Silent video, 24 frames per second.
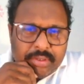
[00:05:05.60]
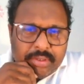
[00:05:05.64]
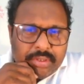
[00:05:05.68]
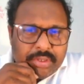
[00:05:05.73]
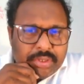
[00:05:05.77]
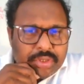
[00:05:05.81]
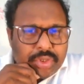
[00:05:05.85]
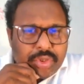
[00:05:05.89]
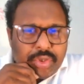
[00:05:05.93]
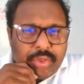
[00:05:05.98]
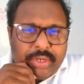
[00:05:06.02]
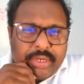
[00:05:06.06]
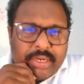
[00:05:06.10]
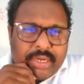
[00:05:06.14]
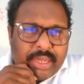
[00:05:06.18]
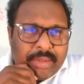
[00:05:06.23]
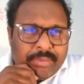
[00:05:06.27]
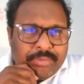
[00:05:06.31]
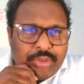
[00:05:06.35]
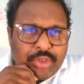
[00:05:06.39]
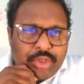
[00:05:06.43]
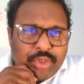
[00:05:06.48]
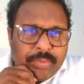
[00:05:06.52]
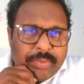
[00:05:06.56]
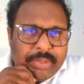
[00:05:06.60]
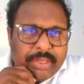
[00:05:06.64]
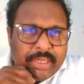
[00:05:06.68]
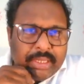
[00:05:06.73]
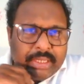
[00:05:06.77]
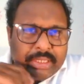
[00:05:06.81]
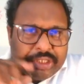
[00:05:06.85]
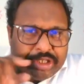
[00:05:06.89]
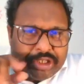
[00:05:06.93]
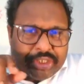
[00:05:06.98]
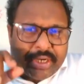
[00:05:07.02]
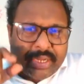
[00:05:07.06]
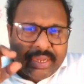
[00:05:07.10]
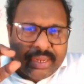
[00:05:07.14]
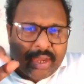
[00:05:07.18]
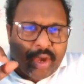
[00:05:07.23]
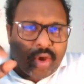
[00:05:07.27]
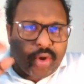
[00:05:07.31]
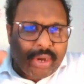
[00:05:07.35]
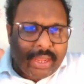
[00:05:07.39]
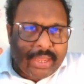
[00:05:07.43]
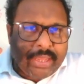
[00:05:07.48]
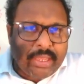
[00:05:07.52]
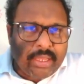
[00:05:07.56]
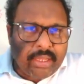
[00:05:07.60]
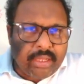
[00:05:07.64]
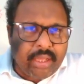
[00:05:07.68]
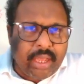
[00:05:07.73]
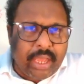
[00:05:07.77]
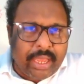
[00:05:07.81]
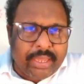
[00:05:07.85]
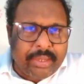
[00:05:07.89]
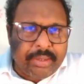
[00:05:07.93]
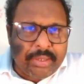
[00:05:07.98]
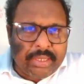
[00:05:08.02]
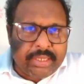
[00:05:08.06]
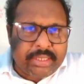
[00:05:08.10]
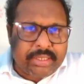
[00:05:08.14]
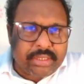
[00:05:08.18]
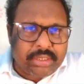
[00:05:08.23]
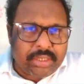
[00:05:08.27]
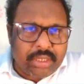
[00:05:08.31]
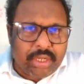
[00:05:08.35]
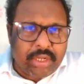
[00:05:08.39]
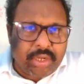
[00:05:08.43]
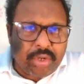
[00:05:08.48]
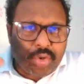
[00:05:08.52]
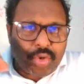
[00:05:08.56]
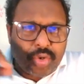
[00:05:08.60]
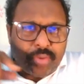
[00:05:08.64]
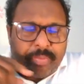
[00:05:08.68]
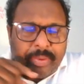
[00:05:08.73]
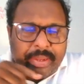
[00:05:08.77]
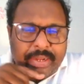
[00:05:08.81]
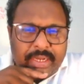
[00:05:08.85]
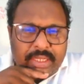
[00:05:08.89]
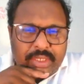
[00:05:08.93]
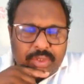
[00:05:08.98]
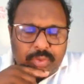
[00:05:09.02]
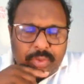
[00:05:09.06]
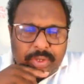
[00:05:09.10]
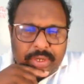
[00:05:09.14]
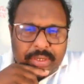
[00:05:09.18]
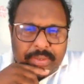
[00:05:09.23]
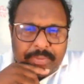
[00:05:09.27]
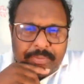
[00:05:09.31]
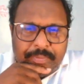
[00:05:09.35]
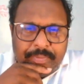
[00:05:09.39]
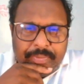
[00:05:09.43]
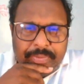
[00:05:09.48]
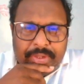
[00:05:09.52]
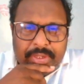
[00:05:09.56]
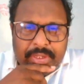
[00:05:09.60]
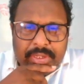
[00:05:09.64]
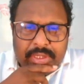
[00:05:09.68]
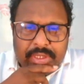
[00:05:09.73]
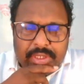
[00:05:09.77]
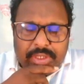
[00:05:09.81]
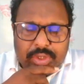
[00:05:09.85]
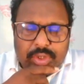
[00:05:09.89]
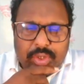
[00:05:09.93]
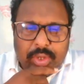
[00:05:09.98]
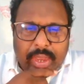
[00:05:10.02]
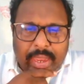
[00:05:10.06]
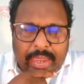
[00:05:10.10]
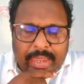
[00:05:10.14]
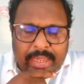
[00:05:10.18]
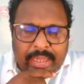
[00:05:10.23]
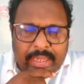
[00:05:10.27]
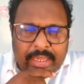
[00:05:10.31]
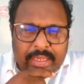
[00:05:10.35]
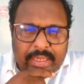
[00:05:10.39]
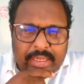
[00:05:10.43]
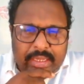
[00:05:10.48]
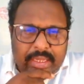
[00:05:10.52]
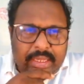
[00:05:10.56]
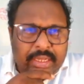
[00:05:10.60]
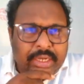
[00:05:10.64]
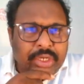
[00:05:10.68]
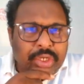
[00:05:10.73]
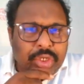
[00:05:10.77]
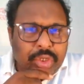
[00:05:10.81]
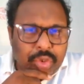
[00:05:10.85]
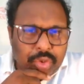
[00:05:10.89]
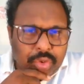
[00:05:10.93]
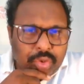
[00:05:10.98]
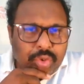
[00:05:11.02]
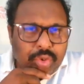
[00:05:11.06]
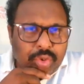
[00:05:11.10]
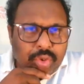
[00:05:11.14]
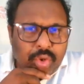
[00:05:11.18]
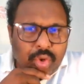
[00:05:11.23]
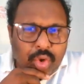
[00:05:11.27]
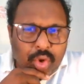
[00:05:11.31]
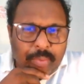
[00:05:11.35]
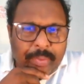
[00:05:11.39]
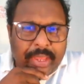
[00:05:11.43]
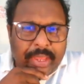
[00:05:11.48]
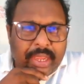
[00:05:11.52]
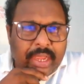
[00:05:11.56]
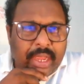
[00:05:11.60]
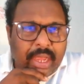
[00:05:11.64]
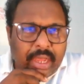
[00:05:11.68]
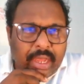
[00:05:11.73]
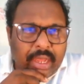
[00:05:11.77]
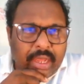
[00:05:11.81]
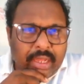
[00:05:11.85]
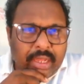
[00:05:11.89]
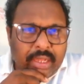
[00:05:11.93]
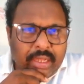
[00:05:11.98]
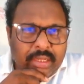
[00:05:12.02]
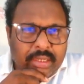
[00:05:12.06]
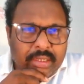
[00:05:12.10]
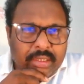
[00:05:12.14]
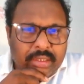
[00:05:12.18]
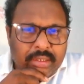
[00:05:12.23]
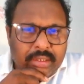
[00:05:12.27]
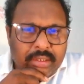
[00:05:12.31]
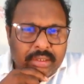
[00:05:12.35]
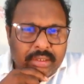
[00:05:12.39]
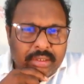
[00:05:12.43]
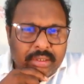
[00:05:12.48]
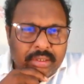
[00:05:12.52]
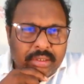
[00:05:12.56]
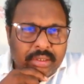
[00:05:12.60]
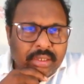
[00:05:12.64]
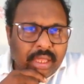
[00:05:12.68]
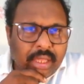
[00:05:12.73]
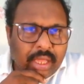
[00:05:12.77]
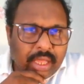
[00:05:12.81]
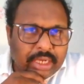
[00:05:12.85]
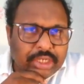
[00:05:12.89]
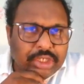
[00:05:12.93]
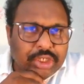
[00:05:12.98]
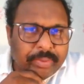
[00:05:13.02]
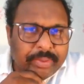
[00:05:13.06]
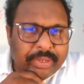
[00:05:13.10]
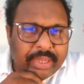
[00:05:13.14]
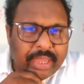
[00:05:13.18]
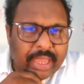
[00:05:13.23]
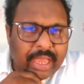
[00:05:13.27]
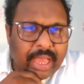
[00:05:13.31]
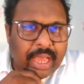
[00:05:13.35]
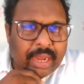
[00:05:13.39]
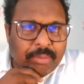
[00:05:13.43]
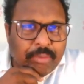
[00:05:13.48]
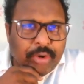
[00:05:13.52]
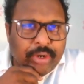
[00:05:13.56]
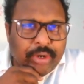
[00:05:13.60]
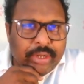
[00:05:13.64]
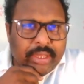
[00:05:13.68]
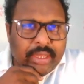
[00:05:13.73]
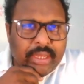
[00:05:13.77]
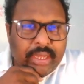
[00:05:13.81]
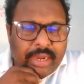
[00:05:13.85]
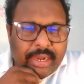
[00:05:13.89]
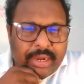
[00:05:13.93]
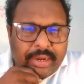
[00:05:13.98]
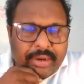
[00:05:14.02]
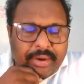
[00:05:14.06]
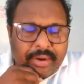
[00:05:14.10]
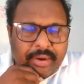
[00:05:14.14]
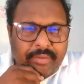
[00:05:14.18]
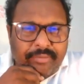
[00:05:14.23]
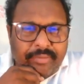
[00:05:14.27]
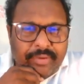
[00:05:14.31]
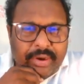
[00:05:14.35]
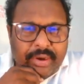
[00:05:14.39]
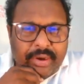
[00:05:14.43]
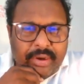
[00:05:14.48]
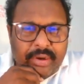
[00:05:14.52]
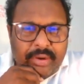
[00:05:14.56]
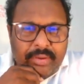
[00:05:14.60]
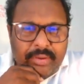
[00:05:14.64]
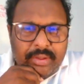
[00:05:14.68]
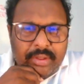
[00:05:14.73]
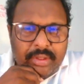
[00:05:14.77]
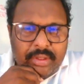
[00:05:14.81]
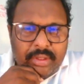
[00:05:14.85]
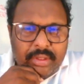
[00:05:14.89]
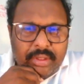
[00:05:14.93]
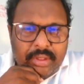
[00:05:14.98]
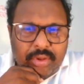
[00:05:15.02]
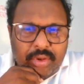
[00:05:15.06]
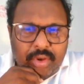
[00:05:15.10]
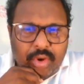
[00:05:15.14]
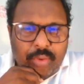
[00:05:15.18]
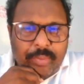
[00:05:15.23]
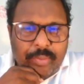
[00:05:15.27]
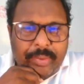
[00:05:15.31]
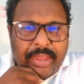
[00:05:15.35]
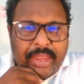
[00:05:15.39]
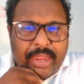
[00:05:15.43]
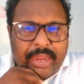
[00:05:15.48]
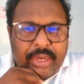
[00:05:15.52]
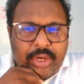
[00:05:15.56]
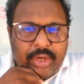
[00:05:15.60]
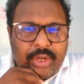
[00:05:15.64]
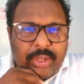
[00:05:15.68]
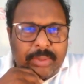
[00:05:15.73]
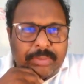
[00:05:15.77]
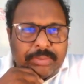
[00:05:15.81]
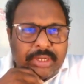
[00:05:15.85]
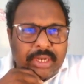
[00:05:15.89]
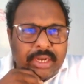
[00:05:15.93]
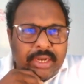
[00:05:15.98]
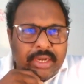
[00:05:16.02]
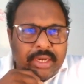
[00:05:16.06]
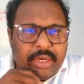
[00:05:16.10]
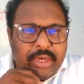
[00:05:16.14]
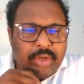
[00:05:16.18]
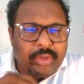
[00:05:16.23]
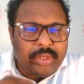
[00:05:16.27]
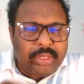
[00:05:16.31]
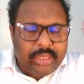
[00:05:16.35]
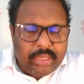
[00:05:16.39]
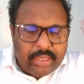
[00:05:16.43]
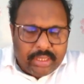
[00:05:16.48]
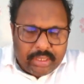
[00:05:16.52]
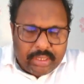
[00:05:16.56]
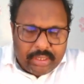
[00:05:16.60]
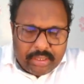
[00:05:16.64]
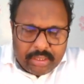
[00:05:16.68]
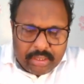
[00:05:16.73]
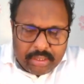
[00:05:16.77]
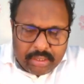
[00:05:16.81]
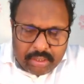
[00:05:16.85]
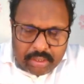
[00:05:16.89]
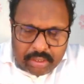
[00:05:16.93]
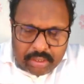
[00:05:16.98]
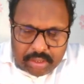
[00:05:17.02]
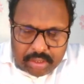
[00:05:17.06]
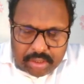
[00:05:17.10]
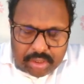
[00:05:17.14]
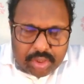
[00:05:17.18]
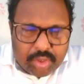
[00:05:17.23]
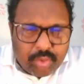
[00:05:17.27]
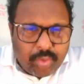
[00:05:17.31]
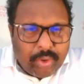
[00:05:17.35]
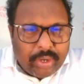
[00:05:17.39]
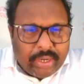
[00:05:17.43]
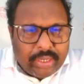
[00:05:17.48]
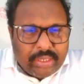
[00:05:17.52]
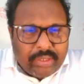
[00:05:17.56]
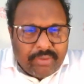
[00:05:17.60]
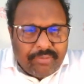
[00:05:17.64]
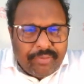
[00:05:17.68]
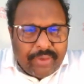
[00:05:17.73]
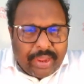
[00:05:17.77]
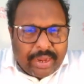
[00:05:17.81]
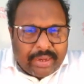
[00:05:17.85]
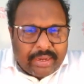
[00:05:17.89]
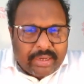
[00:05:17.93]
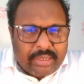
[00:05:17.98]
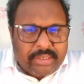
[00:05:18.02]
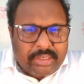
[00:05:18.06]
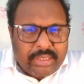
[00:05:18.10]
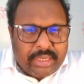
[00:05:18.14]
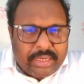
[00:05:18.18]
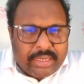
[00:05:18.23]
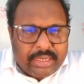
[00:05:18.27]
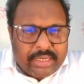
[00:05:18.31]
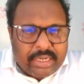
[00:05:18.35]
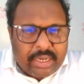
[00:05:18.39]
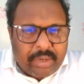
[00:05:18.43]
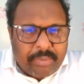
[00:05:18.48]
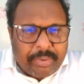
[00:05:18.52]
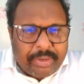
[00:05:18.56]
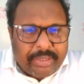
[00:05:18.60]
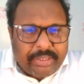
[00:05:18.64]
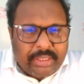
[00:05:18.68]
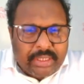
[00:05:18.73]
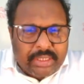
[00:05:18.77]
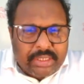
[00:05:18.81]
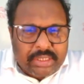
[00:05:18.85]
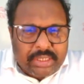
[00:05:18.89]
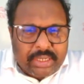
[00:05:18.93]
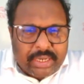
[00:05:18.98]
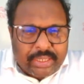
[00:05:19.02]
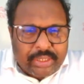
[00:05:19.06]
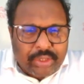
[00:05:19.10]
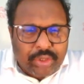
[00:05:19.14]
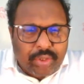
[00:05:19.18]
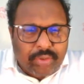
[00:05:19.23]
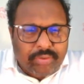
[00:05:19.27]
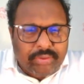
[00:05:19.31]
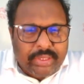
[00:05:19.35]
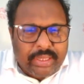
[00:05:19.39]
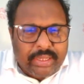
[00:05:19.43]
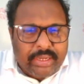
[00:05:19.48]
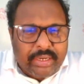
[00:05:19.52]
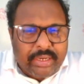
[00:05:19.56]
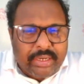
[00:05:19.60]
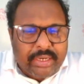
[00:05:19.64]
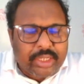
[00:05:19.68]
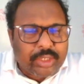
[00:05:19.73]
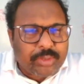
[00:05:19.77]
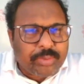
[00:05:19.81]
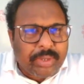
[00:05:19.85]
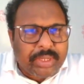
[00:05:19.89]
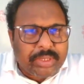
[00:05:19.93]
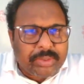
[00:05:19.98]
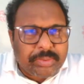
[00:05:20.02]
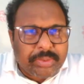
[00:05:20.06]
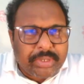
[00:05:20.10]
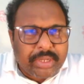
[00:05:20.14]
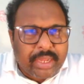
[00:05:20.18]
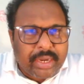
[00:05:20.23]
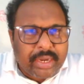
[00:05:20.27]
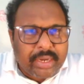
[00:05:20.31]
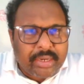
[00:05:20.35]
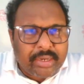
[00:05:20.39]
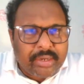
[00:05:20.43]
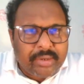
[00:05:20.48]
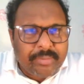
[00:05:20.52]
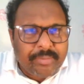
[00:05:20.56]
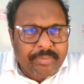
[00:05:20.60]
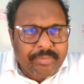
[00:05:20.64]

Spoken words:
So it comes to be J or I is root minus 1. So I into omega, assuming a harmonic electric field, omega into epsilon into E. So what are the factors that determine the strength of the displacement current?